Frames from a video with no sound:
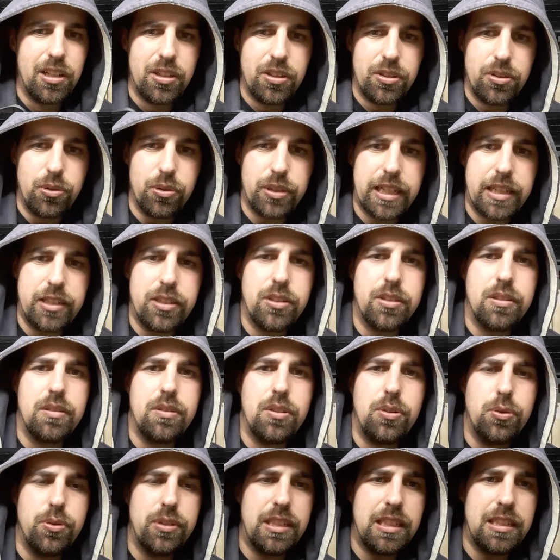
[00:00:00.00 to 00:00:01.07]
You can
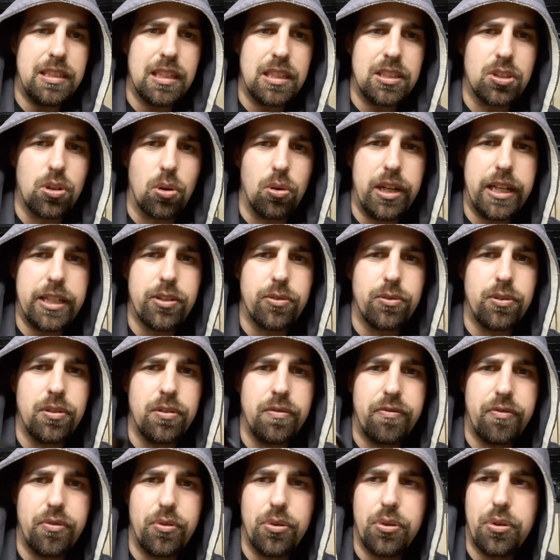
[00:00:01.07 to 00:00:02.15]
use this as collateral
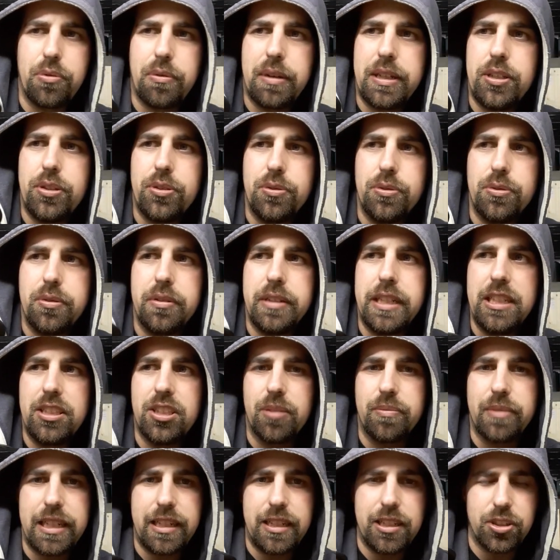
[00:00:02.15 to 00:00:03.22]
for when you need
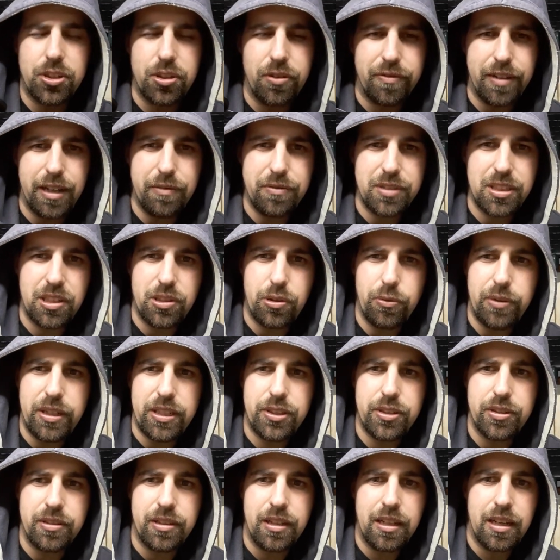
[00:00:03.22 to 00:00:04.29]
something in a survival
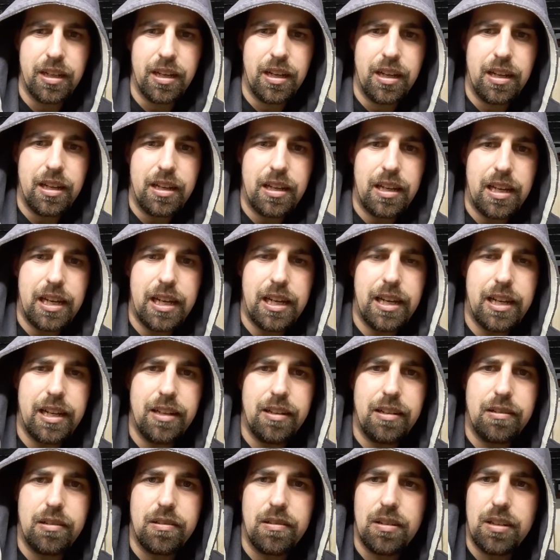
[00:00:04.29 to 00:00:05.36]
situation,
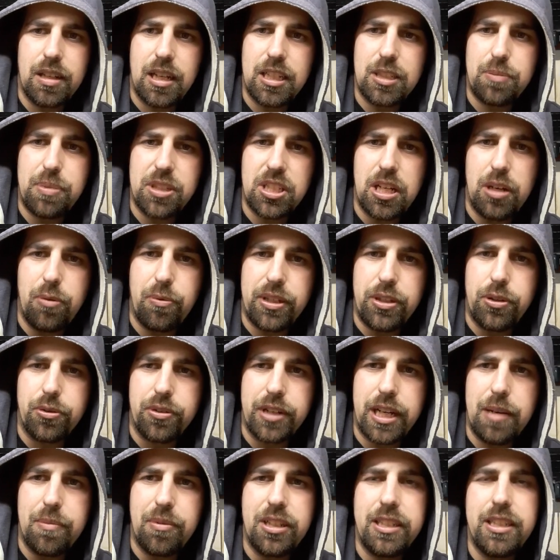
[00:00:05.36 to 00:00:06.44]
and especially when your
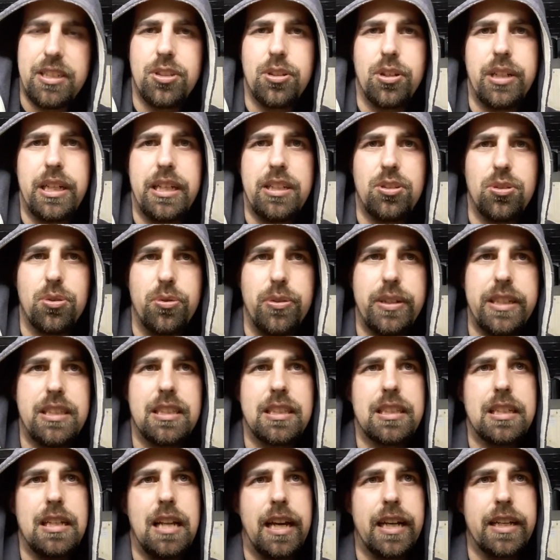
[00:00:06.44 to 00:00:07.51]
name is on it. So
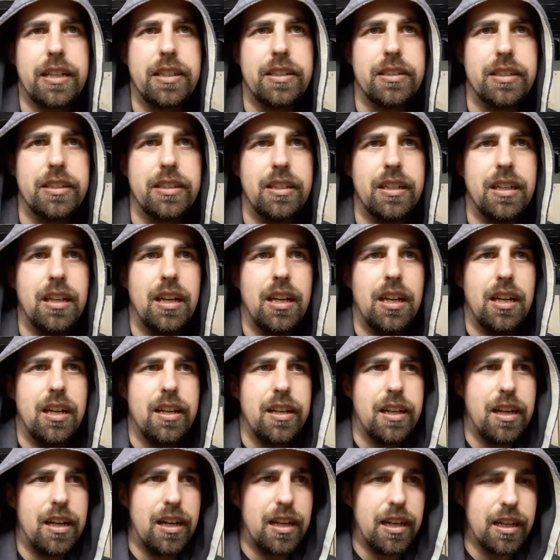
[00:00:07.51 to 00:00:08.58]
it's like a
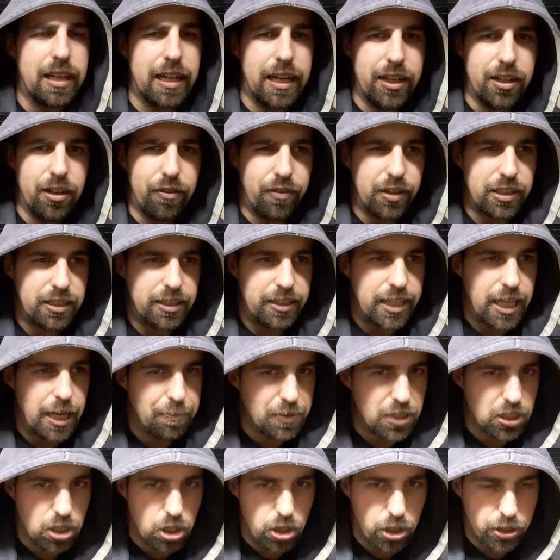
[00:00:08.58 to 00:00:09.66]
kind of a
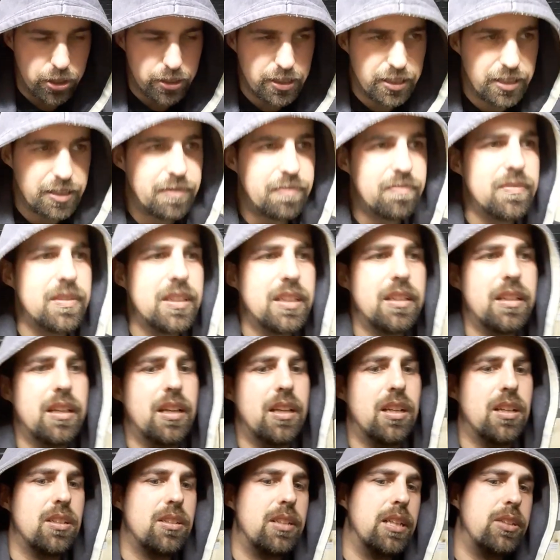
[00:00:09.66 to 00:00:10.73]
debt card
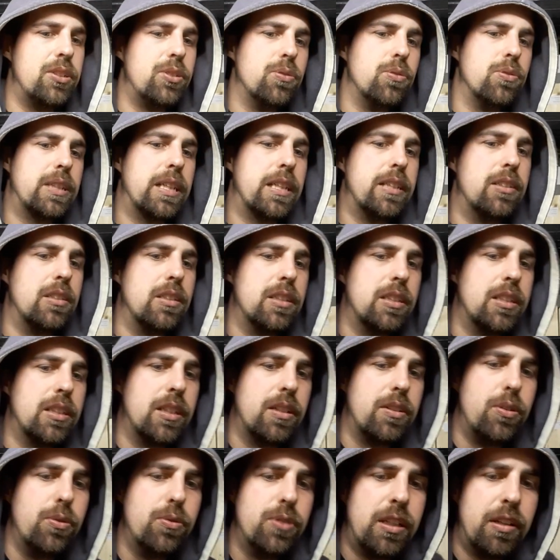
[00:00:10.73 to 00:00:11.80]
that you can
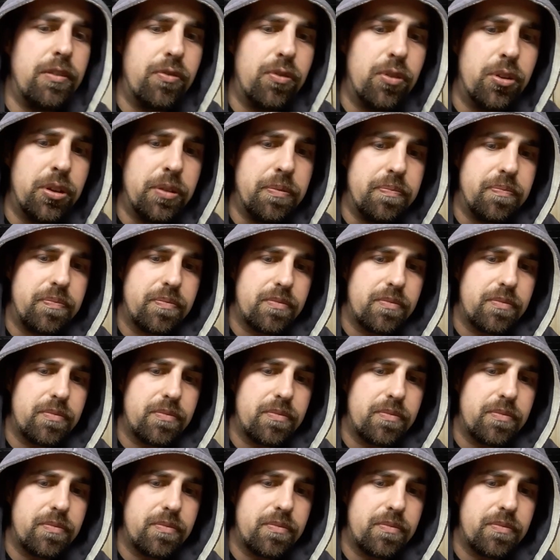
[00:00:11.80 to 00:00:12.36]
use it for.